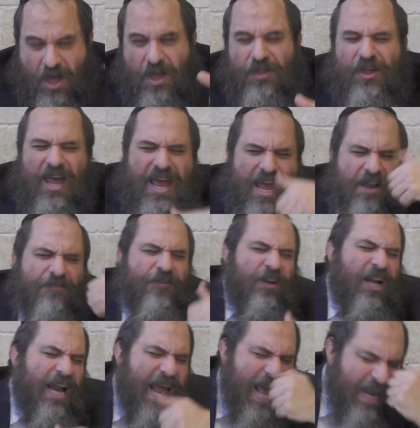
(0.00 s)
The
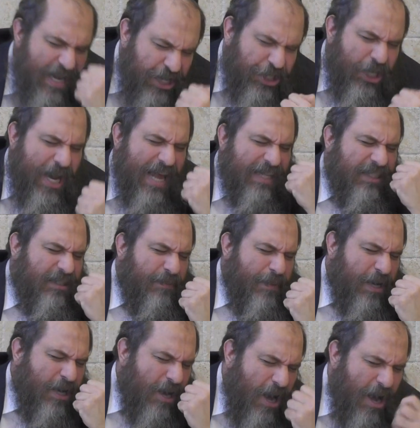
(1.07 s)
infinite energy has to
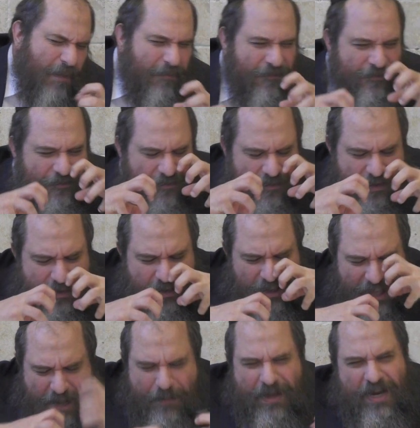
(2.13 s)
become
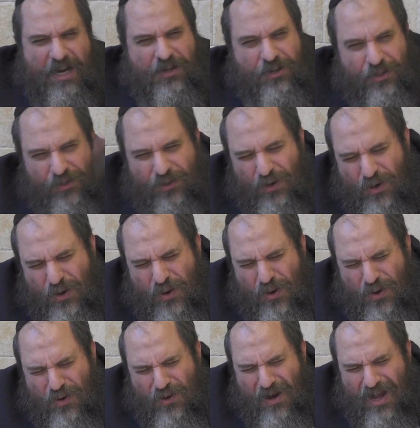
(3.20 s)
limited
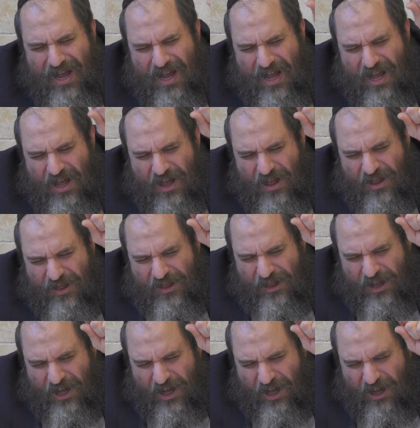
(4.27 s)
through
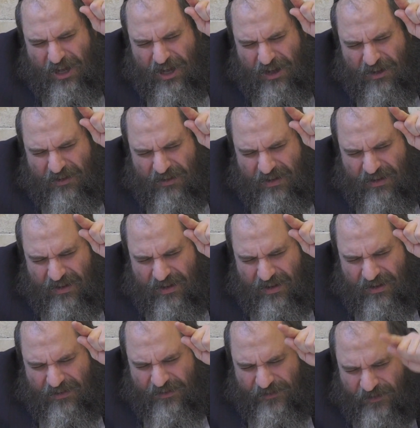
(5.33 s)
the
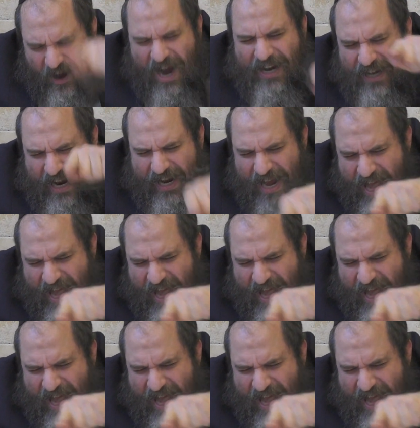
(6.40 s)
finite